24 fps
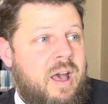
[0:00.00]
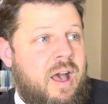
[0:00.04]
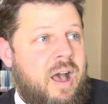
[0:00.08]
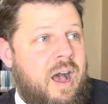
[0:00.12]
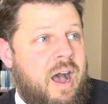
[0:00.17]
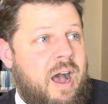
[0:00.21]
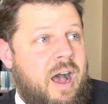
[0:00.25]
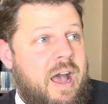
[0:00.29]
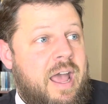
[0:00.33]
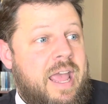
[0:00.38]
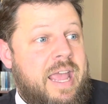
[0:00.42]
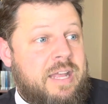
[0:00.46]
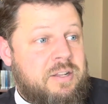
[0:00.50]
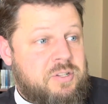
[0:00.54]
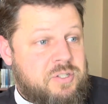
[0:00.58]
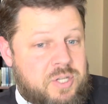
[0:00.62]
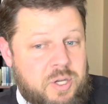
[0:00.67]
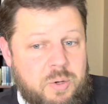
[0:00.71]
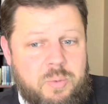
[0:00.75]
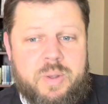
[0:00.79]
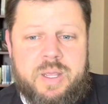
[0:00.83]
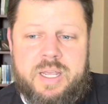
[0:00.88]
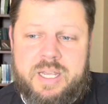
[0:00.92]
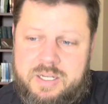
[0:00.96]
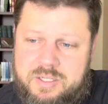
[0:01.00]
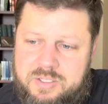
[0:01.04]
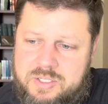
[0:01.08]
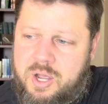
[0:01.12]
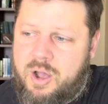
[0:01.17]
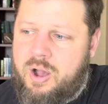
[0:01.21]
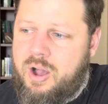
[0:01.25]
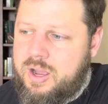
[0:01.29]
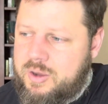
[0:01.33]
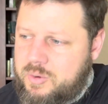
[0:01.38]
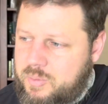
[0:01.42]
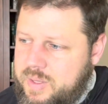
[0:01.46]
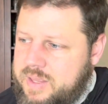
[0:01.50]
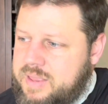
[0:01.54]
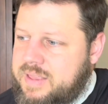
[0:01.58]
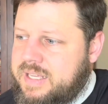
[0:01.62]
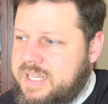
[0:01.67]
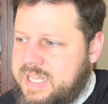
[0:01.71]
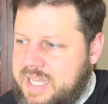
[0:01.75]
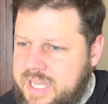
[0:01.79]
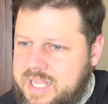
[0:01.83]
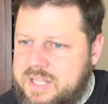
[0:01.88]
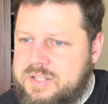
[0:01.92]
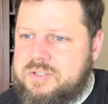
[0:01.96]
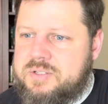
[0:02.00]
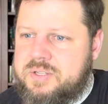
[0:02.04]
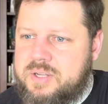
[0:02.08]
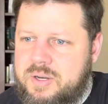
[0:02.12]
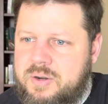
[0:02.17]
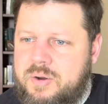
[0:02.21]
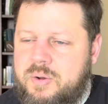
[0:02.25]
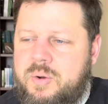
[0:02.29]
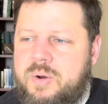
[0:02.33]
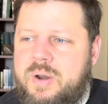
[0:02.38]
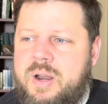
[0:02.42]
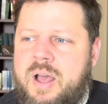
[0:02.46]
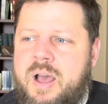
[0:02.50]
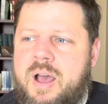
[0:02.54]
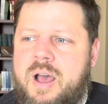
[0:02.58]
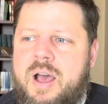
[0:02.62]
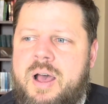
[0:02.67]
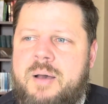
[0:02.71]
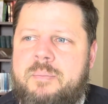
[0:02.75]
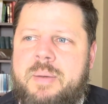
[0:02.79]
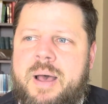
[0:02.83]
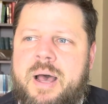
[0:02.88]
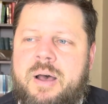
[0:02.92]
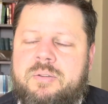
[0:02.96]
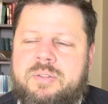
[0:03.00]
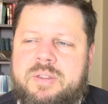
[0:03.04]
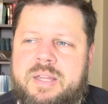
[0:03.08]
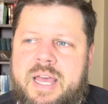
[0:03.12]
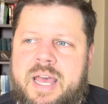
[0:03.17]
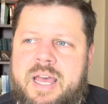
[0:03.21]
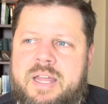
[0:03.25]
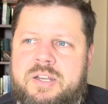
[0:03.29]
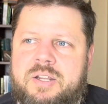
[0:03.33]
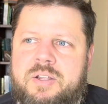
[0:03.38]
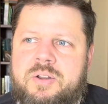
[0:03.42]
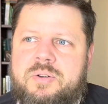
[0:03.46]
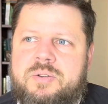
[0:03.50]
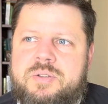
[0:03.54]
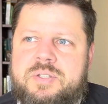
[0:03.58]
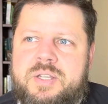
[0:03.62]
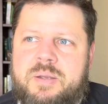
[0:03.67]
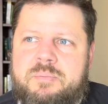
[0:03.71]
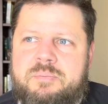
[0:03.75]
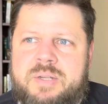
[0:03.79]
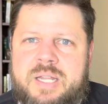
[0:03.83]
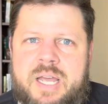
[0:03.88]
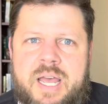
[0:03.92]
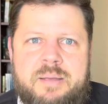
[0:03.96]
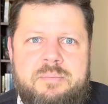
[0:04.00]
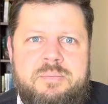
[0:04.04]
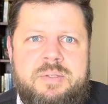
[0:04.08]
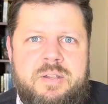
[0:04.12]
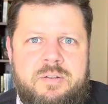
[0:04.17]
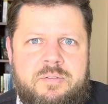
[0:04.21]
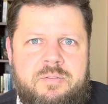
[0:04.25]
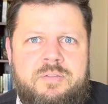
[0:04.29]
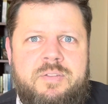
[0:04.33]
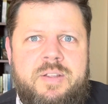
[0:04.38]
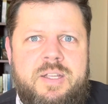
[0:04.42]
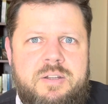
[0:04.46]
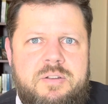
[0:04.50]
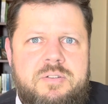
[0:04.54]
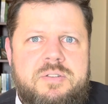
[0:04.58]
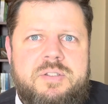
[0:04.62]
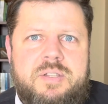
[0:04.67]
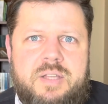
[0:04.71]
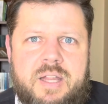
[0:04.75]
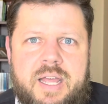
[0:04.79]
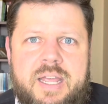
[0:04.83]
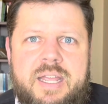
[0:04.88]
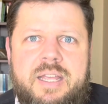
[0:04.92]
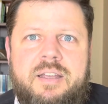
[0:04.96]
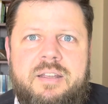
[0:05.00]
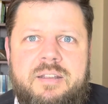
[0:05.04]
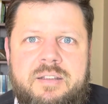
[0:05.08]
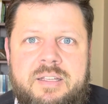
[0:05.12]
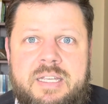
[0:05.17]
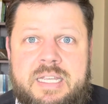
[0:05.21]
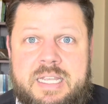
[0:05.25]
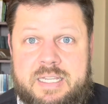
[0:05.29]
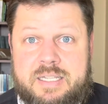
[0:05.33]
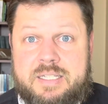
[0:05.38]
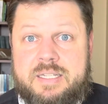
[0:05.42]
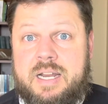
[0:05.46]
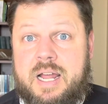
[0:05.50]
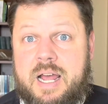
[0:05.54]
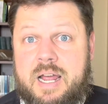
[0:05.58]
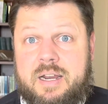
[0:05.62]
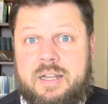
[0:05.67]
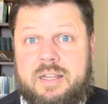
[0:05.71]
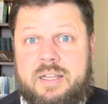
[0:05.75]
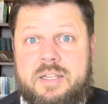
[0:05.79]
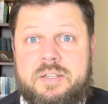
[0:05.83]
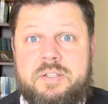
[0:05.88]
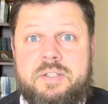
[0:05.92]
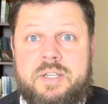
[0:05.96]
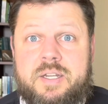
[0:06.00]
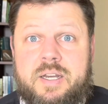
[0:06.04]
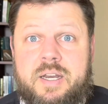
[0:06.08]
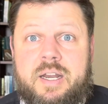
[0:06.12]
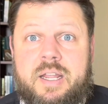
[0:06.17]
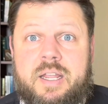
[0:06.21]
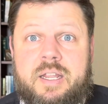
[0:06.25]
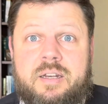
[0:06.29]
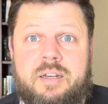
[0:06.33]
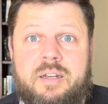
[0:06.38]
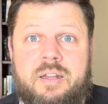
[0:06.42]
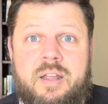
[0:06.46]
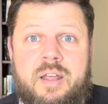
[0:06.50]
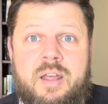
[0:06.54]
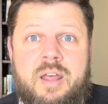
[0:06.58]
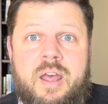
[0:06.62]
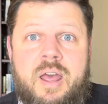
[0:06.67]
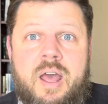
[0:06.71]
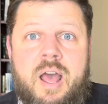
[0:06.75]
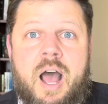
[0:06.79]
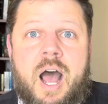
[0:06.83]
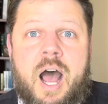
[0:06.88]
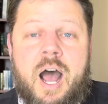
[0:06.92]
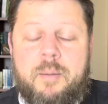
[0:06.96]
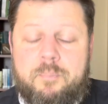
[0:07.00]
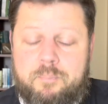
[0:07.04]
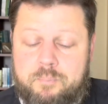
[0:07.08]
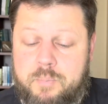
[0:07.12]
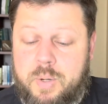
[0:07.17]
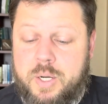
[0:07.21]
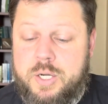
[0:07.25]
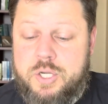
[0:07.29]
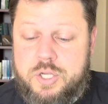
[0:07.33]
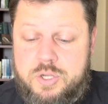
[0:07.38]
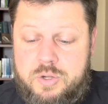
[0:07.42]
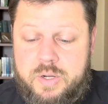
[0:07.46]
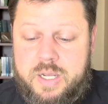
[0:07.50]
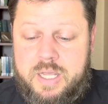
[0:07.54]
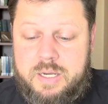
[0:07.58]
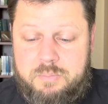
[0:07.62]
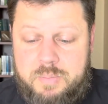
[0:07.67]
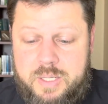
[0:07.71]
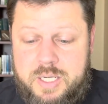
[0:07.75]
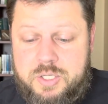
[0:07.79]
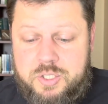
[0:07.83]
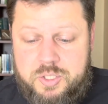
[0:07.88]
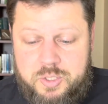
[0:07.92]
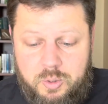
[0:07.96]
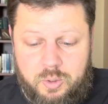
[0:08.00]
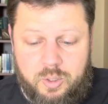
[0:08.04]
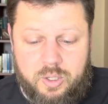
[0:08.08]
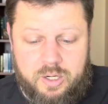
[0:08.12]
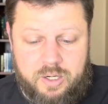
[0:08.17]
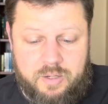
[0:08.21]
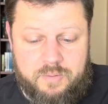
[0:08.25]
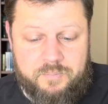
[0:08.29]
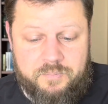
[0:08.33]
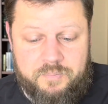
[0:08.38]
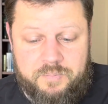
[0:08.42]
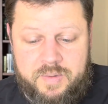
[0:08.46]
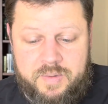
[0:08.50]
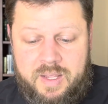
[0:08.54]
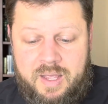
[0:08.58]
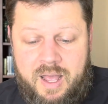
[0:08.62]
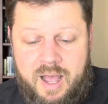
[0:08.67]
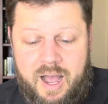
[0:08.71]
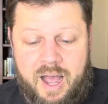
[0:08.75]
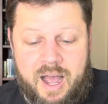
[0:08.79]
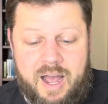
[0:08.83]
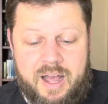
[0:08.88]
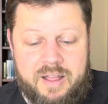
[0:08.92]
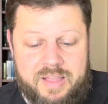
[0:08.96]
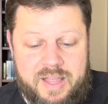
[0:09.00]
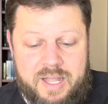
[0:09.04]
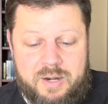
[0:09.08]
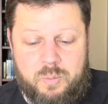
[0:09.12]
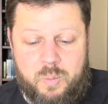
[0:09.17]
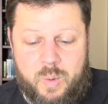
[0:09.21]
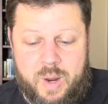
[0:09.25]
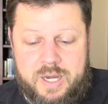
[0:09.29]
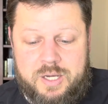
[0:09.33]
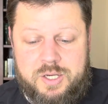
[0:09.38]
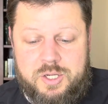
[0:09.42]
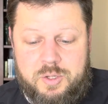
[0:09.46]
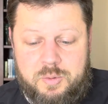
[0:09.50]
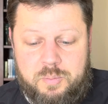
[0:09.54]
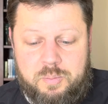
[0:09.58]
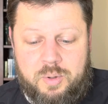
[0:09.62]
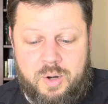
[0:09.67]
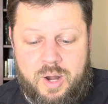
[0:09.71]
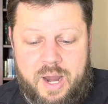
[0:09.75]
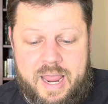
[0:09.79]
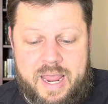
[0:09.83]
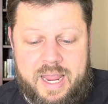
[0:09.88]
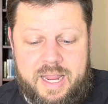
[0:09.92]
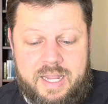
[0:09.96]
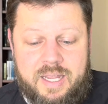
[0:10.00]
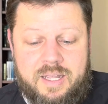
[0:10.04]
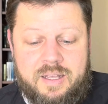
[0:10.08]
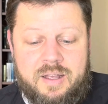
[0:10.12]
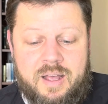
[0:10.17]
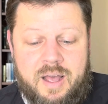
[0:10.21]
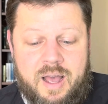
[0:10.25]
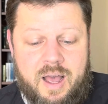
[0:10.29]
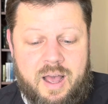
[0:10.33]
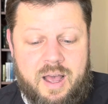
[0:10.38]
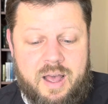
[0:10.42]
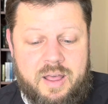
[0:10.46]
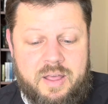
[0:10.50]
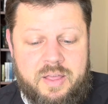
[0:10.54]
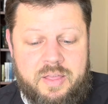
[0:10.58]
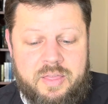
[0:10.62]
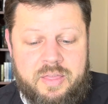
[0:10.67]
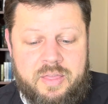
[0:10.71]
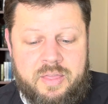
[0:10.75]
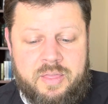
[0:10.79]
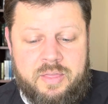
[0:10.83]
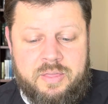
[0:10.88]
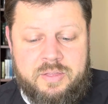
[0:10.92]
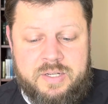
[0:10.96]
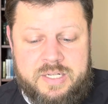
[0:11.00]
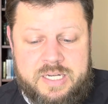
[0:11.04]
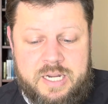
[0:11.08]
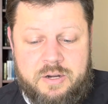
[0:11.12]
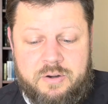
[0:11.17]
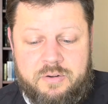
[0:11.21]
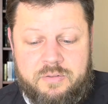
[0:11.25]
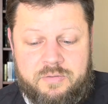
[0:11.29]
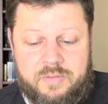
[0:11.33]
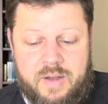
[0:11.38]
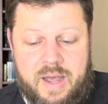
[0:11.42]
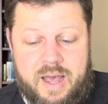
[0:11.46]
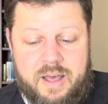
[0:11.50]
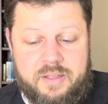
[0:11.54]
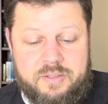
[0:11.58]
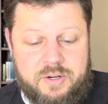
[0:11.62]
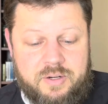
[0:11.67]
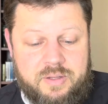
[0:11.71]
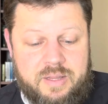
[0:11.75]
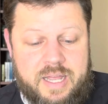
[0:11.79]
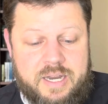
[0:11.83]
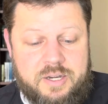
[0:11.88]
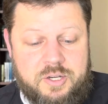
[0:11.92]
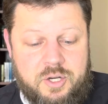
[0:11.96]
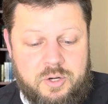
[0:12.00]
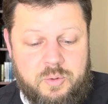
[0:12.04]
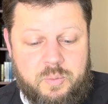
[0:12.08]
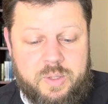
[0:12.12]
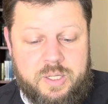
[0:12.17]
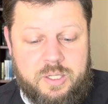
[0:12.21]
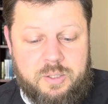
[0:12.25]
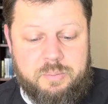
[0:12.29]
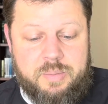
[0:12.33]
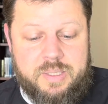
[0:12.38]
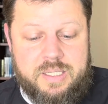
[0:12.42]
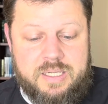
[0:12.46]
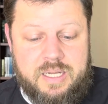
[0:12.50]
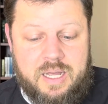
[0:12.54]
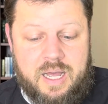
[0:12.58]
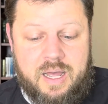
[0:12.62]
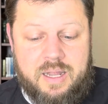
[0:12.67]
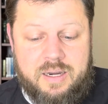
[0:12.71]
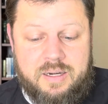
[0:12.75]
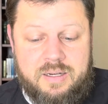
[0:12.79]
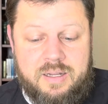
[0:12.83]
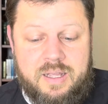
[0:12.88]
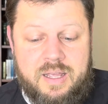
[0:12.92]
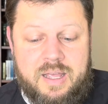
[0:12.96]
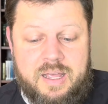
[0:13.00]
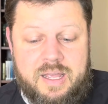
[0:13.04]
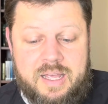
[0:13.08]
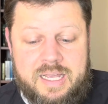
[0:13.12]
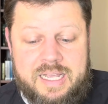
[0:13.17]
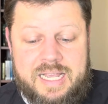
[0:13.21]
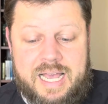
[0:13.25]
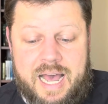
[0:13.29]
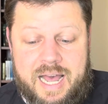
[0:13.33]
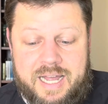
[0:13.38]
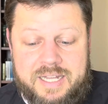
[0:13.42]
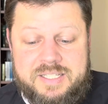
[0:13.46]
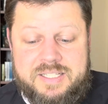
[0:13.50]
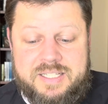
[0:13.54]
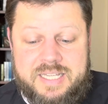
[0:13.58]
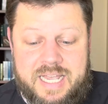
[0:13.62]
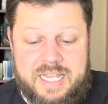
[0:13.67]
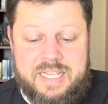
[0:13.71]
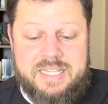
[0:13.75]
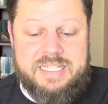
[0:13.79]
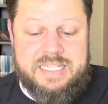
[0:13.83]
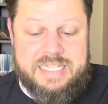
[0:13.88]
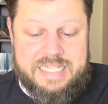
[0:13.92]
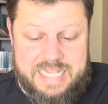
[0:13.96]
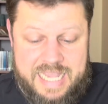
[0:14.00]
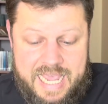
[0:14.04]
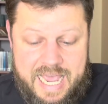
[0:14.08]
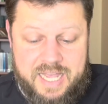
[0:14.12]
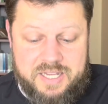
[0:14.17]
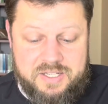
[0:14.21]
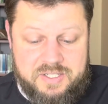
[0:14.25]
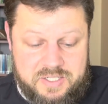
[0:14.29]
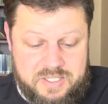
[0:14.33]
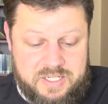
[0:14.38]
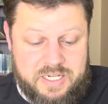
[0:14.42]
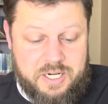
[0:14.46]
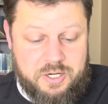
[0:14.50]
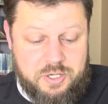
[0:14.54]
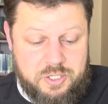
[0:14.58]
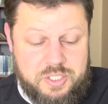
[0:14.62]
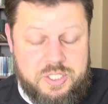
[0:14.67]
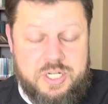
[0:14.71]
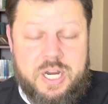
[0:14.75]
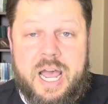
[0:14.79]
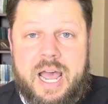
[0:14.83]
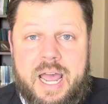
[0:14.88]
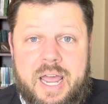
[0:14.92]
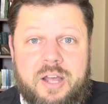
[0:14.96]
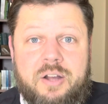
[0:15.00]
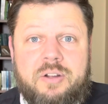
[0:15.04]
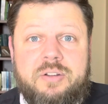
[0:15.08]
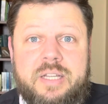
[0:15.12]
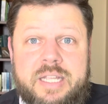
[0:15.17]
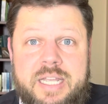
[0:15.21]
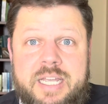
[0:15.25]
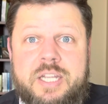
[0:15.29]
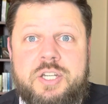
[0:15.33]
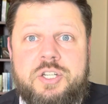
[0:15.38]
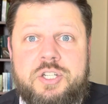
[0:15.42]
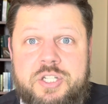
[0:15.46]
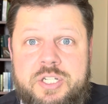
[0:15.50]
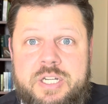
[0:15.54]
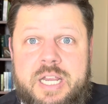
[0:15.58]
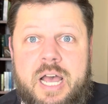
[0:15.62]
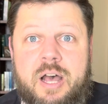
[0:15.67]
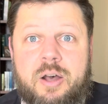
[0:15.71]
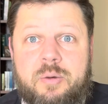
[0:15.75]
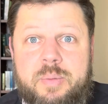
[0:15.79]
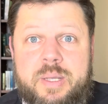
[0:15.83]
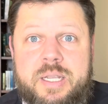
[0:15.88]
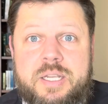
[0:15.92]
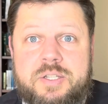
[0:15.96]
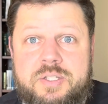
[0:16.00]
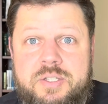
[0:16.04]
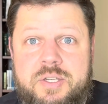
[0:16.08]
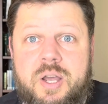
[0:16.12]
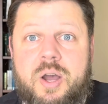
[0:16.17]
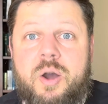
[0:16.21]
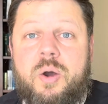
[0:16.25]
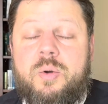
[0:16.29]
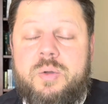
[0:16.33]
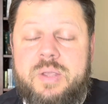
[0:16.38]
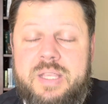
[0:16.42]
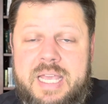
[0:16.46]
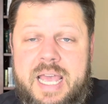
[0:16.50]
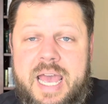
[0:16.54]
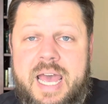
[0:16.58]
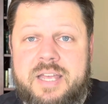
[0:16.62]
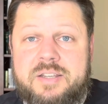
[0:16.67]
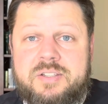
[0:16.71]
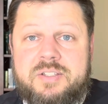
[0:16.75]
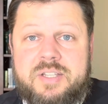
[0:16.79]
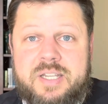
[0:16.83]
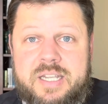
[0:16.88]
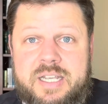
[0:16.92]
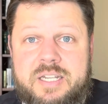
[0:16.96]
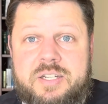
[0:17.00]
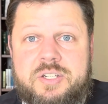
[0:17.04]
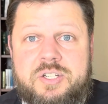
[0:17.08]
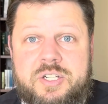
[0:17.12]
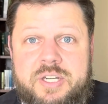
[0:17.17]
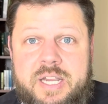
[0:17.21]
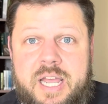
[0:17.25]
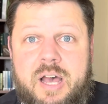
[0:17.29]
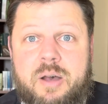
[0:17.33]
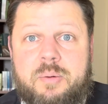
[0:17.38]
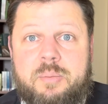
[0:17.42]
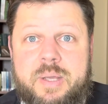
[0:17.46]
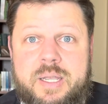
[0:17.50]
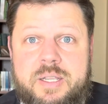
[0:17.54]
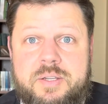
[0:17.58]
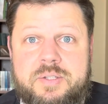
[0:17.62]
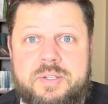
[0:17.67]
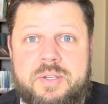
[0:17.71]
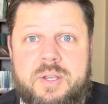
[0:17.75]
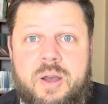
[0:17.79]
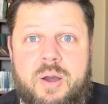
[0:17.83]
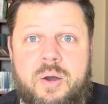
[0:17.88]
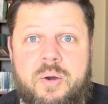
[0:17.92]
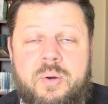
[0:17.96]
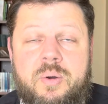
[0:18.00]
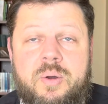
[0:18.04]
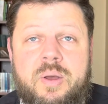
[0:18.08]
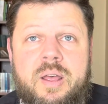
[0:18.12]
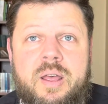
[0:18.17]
Uh, and so we could talk with the kids, you know, uh, about that. You know, sometimes it feels like he's not listening. Um, but you can be sure uh, that when you pray, uh, dear Father, let your will be done, God says, yes, dear child, it shall be so. Yes, it shall be so.